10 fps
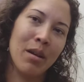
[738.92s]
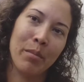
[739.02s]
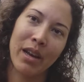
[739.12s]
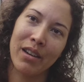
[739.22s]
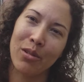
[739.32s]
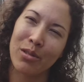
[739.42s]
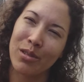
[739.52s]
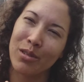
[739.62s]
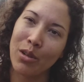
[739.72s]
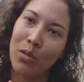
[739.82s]
PADI
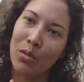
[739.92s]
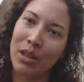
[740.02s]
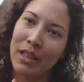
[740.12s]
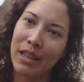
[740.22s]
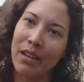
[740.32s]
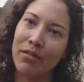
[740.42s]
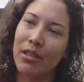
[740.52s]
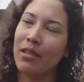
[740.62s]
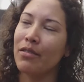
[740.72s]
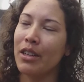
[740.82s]
courses don't really
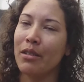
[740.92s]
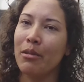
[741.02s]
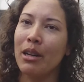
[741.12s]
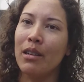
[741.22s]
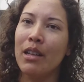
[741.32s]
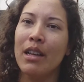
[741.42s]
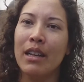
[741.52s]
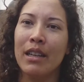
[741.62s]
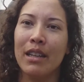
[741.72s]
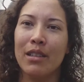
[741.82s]
cover very well.
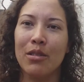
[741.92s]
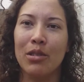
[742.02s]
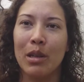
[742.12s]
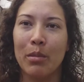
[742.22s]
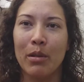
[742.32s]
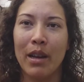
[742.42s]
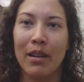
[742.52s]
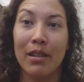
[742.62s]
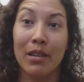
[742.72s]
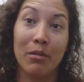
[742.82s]
It's usually about how
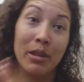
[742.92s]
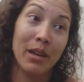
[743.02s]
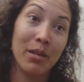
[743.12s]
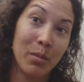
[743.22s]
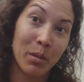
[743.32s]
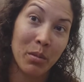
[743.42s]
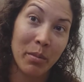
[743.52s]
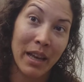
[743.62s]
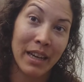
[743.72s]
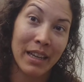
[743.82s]
to deal with other people
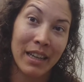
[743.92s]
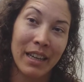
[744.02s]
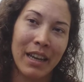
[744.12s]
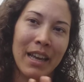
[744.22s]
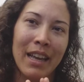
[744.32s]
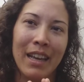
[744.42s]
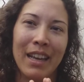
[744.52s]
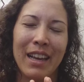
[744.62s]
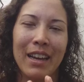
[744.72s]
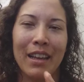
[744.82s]
panicking,
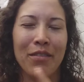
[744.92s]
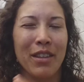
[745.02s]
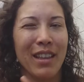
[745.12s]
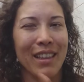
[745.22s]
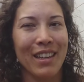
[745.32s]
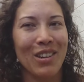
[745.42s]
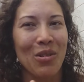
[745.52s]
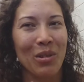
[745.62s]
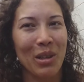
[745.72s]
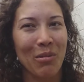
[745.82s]
and I feel like they
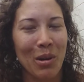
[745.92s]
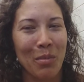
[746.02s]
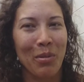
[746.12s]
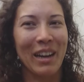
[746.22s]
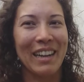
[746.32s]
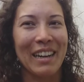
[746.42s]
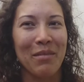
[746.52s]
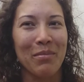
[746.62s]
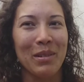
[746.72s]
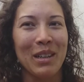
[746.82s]
don't really want to bring it
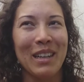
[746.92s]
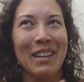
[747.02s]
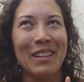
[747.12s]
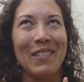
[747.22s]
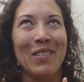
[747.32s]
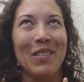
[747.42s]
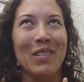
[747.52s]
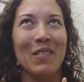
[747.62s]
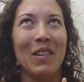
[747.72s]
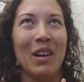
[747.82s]
up
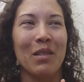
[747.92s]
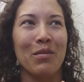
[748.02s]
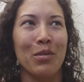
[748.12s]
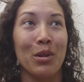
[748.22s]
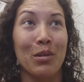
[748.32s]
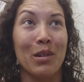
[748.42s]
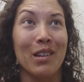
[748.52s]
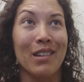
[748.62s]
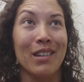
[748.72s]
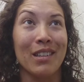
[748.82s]
for you to
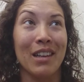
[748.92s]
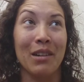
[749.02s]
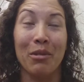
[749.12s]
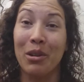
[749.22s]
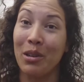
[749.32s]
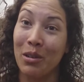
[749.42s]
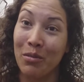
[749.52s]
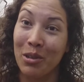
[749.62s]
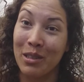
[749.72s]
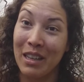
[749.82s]
decide what you're going to do
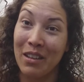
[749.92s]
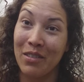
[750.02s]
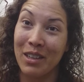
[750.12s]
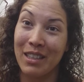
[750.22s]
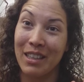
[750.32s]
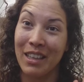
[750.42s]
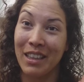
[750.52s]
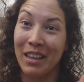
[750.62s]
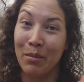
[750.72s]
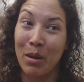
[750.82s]
for yourself, because then they
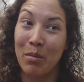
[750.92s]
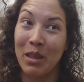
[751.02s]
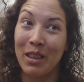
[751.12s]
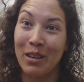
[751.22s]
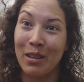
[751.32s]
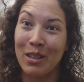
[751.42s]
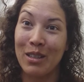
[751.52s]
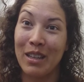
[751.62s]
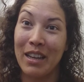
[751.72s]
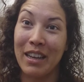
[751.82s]
think maybe that they're
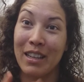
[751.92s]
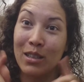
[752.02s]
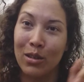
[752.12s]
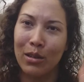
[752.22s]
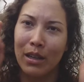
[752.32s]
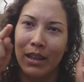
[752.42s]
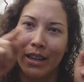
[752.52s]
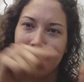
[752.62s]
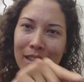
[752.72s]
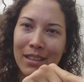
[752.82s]
just like inserting
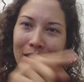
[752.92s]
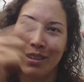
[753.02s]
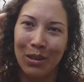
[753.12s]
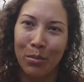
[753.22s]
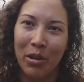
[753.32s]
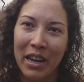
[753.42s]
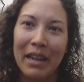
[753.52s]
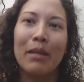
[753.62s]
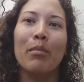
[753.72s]
ideas into your brain.